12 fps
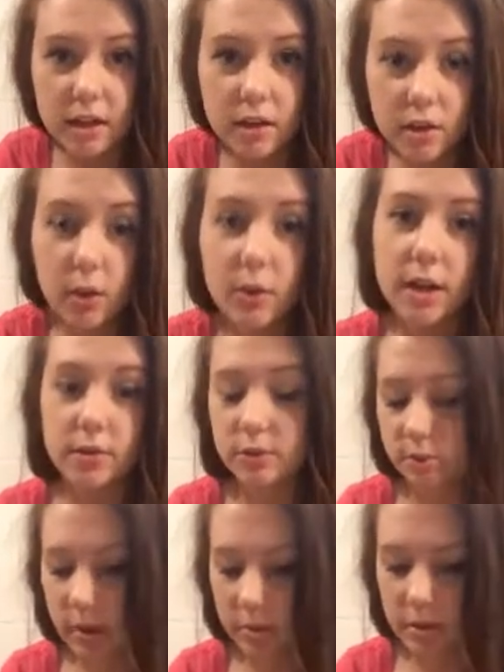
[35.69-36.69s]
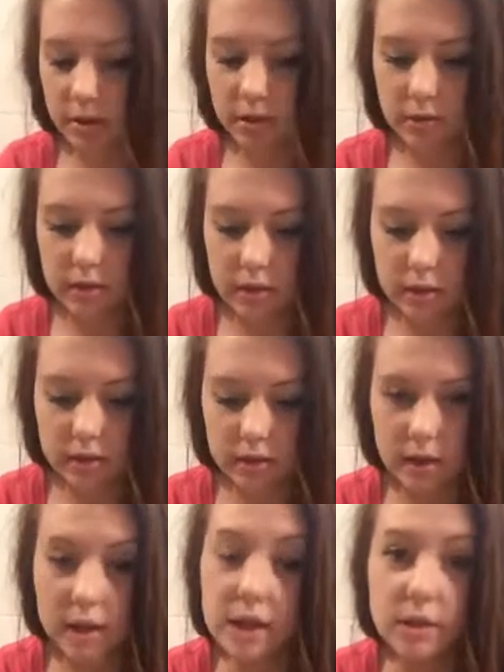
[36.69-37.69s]
know how to wrap a gift, and
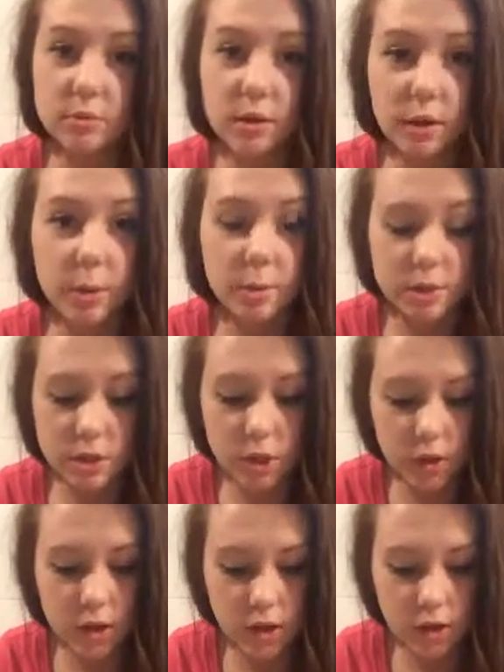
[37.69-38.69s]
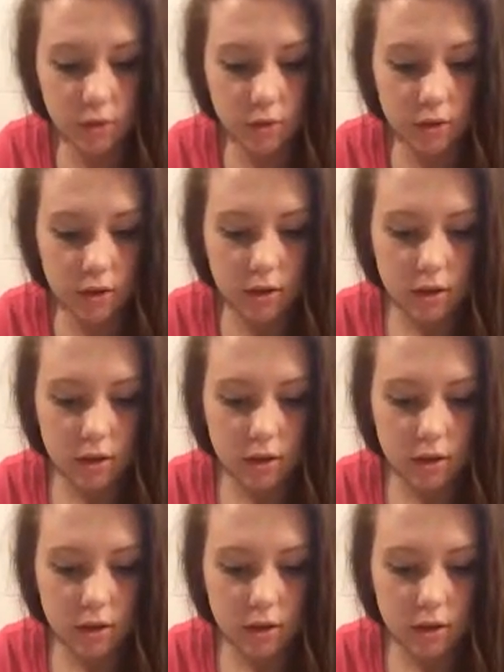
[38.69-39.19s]
today that's what I will be showing you.